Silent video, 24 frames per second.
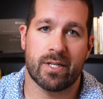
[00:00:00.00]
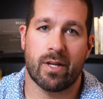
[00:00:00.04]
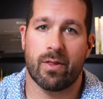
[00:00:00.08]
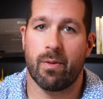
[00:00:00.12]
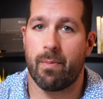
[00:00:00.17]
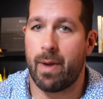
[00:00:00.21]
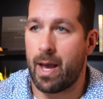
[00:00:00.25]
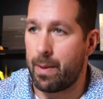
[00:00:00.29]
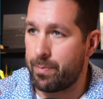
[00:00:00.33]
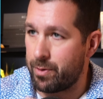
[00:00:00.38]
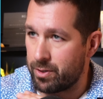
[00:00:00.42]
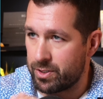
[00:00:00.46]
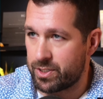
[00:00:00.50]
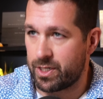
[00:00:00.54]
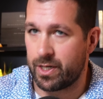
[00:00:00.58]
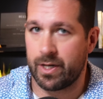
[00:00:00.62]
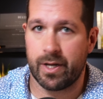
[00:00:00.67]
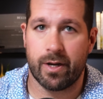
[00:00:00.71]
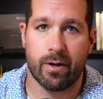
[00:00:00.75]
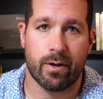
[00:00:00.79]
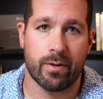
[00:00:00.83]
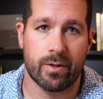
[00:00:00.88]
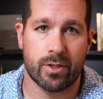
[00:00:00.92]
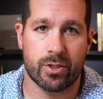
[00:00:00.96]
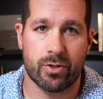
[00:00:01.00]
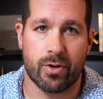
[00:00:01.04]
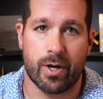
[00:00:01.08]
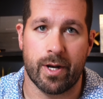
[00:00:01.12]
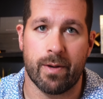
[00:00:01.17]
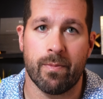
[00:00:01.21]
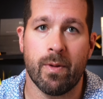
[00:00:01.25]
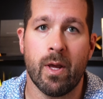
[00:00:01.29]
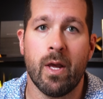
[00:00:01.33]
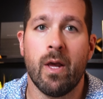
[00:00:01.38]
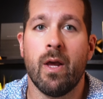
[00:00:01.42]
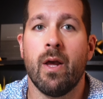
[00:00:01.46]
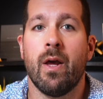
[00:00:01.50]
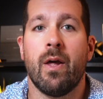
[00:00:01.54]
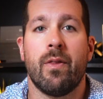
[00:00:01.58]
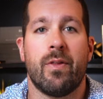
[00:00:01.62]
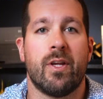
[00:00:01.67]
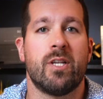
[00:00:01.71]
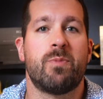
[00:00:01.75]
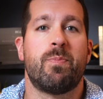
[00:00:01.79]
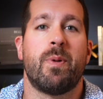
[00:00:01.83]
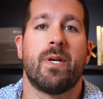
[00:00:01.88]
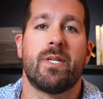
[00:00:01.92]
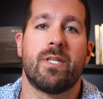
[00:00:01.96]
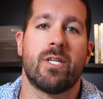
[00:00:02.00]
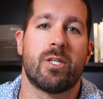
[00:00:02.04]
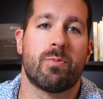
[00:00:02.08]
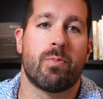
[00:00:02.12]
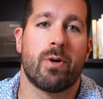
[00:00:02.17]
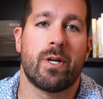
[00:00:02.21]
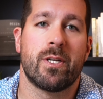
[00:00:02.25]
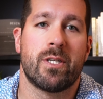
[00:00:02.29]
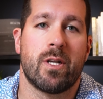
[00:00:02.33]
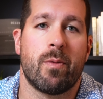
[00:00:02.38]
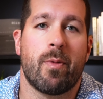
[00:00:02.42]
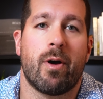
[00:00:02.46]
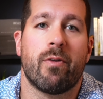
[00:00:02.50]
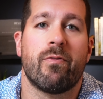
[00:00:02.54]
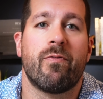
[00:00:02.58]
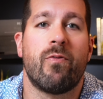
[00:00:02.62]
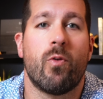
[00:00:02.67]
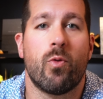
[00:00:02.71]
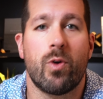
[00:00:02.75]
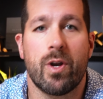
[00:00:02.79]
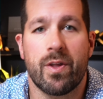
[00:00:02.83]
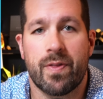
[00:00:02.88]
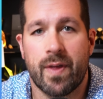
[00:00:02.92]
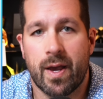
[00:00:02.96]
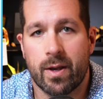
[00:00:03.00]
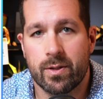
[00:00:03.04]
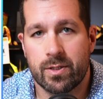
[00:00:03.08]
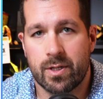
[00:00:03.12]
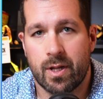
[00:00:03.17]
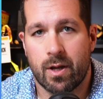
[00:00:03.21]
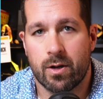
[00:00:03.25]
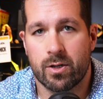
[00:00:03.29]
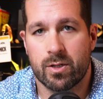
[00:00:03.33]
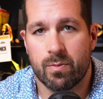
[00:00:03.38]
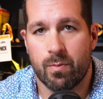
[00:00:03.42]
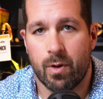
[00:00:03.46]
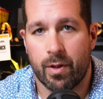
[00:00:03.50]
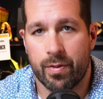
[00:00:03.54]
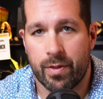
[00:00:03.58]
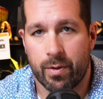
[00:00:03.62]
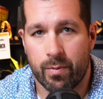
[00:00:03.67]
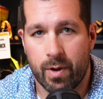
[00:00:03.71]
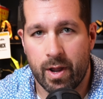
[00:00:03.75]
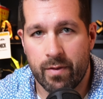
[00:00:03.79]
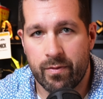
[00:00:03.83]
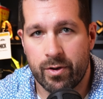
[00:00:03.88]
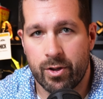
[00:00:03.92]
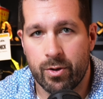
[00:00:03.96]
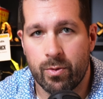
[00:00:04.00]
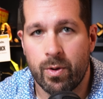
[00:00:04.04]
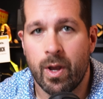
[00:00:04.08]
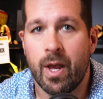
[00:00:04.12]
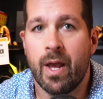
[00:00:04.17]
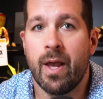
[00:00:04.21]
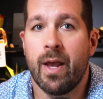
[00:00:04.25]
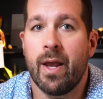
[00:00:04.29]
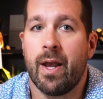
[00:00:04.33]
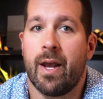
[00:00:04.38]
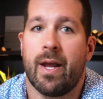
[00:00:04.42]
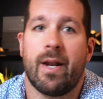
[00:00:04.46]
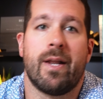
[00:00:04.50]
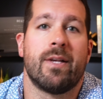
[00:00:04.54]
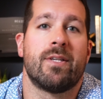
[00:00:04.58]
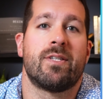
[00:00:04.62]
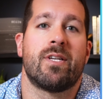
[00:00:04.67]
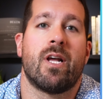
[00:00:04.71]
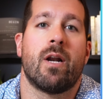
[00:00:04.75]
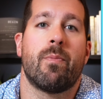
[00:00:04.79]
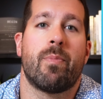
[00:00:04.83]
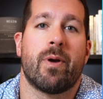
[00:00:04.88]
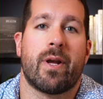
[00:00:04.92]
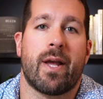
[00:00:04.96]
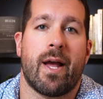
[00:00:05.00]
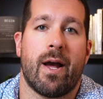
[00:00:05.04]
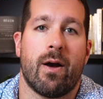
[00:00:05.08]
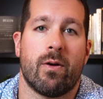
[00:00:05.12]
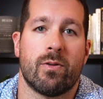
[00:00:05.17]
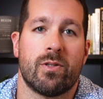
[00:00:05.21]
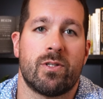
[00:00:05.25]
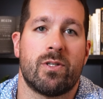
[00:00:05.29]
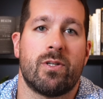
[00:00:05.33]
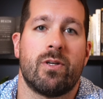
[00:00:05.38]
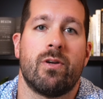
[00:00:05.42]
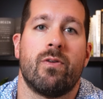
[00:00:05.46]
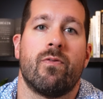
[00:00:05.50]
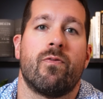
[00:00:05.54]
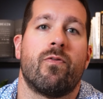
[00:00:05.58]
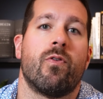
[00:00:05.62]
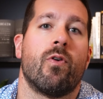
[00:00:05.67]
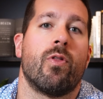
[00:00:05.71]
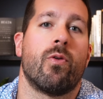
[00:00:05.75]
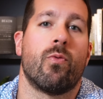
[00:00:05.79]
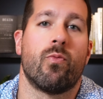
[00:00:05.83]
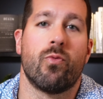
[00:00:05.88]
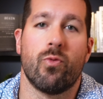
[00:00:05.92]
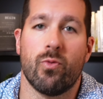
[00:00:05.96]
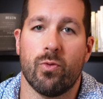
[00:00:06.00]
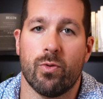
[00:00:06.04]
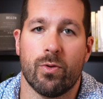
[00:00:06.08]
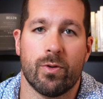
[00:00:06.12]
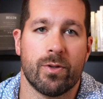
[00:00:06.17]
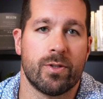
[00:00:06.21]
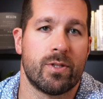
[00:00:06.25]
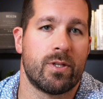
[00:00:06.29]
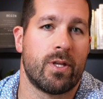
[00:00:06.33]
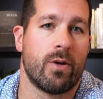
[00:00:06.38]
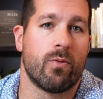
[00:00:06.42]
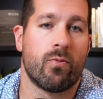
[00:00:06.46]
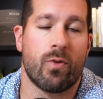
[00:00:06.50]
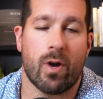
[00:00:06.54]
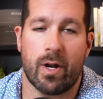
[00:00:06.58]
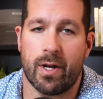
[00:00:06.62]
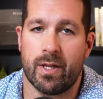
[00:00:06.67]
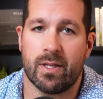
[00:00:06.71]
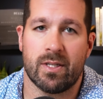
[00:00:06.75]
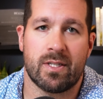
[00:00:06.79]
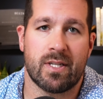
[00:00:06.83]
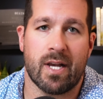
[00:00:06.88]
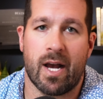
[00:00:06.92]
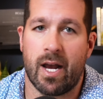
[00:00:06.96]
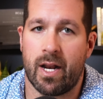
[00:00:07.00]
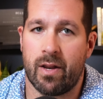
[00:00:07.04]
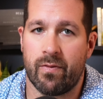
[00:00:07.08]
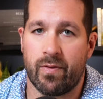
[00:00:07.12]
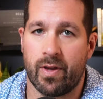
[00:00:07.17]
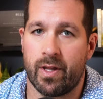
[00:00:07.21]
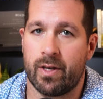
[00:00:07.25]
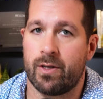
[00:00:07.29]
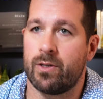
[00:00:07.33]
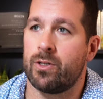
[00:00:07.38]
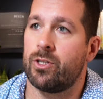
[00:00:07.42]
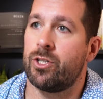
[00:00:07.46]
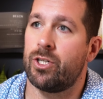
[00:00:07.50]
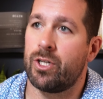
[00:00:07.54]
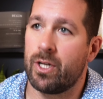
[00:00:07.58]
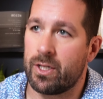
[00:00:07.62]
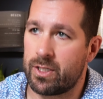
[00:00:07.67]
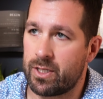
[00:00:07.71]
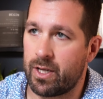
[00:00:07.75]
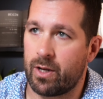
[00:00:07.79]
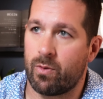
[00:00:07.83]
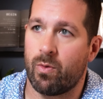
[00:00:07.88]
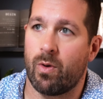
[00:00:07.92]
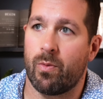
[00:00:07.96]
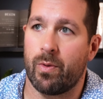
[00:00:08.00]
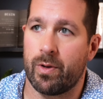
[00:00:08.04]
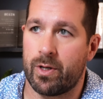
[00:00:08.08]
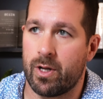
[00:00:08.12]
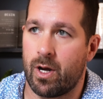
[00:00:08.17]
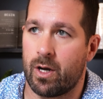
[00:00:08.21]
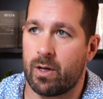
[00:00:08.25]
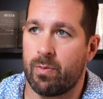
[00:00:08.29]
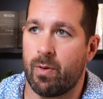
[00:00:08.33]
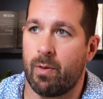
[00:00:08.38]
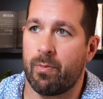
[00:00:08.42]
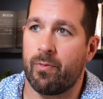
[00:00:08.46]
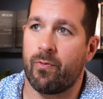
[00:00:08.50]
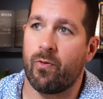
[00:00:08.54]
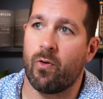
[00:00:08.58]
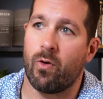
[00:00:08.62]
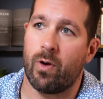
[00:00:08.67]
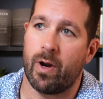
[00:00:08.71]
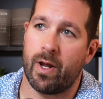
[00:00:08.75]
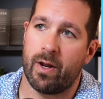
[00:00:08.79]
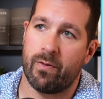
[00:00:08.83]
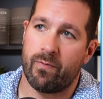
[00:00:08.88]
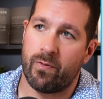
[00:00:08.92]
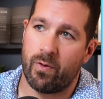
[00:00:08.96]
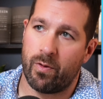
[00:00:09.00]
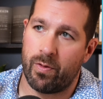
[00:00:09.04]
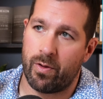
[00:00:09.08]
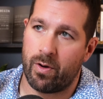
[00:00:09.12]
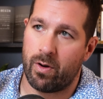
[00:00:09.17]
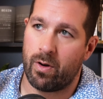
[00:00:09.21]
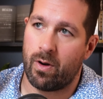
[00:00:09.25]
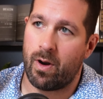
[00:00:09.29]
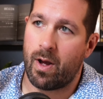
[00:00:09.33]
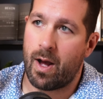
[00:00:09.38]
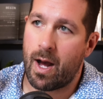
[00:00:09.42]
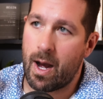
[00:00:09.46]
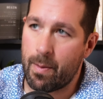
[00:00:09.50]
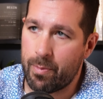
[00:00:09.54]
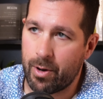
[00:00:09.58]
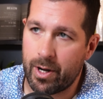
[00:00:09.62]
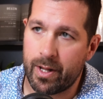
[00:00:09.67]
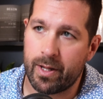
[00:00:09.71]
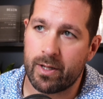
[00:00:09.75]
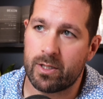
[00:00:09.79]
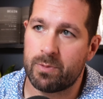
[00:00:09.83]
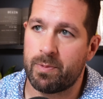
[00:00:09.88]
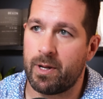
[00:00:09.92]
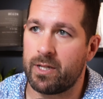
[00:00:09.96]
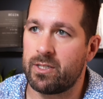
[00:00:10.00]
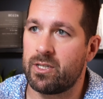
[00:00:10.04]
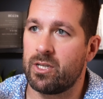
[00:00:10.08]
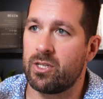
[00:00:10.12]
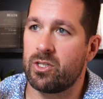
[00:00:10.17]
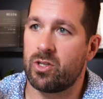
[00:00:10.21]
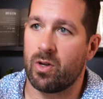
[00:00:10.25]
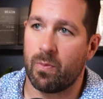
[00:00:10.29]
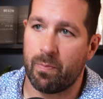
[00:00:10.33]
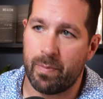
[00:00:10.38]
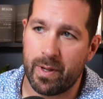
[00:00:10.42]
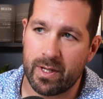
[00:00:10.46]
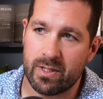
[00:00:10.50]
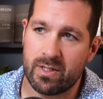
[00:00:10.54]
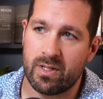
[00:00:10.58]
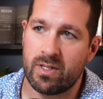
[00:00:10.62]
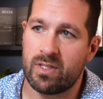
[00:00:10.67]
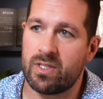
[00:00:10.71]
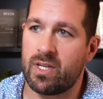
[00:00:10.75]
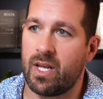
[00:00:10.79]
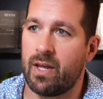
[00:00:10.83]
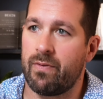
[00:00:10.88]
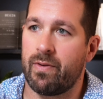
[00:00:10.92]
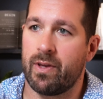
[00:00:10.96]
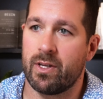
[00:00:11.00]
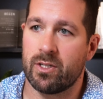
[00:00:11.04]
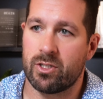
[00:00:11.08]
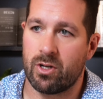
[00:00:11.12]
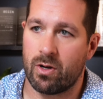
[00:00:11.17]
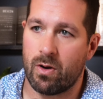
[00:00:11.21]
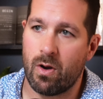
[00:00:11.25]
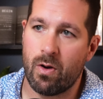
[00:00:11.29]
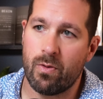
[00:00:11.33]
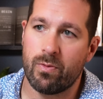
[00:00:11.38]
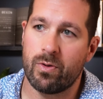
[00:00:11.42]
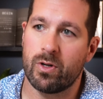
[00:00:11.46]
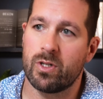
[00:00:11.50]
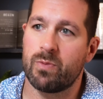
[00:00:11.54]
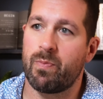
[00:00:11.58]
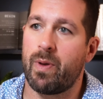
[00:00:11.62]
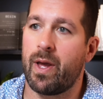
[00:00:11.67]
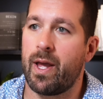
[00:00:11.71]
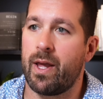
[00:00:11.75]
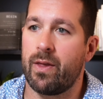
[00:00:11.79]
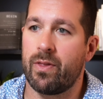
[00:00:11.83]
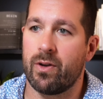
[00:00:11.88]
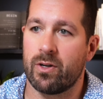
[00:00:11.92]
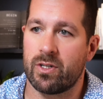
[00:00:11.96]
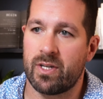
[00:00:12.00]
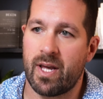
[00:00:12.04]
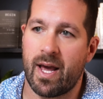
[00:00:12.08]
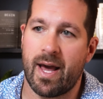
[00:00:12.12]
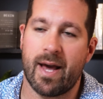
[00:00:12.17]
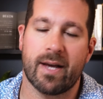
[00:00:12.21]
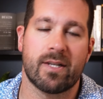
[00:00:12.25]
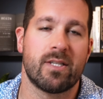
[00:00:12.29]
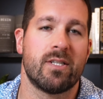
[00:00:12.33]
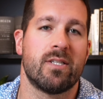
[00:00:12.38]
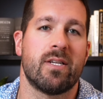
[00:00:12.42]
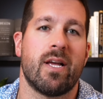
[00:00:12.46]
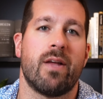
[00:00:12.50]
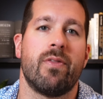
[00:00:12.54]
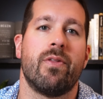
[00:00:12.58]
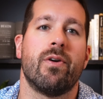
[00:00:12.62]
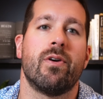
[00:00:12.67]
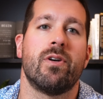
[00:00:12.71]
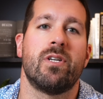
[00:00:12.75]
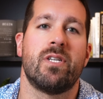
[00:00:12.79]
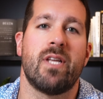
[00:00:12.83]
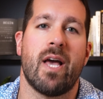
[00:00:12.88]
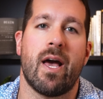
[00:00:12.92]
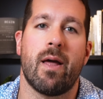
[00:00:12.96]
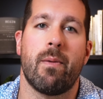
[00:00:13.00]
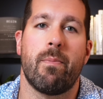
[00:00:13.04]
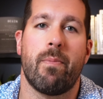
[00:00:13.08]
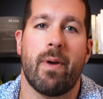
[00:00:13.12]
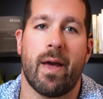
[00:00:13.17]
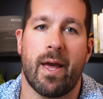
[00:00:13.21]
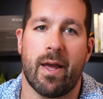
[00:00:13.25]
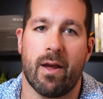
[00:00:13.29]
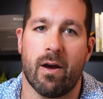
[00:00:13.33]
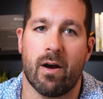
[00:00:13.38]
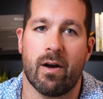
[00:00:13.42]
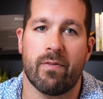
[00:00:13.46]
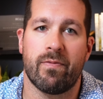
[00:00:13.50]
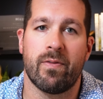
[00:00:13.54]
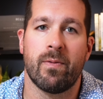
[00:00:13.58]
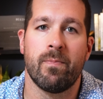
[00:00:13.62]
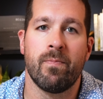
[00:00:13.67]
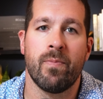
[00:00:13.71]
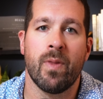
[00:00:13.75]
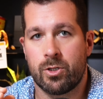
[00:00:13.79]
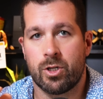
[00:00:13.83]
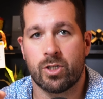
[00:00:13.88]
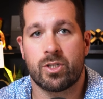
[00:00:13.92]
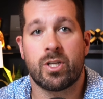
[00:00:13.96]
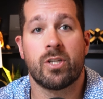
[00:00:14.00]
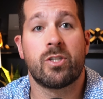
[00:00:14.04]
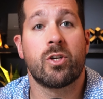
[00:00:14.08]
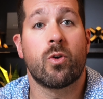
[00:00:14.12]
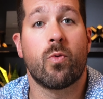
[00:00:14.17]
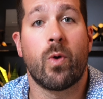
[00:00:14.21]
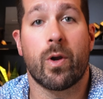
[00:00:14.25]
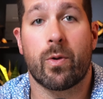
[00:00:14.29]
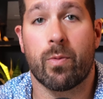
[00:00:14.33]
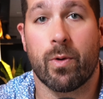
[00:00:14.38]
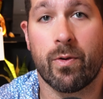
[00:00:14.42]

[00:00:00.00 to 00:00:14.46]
on the map you're seeing here on the screen. This business brings in about $40,000 a month in revenue and has set up accounts for the rules that run inside of it, just like what we talked about beforehand, for their operating expenses, their business savings, their owner's pay, their taxes, and their debt payoff. Just as a quick